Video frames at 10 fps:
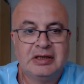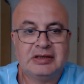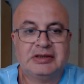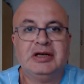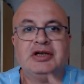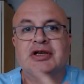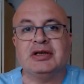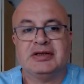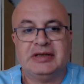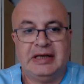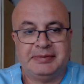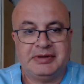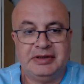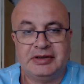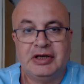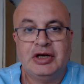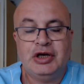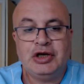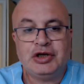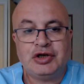Surgical sepsis,
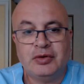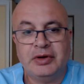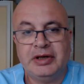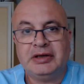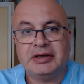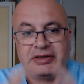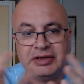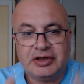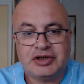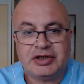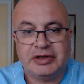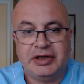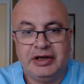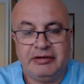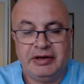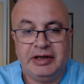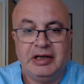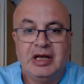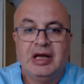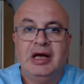ensuring that surgical
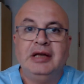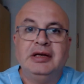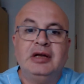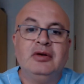area and all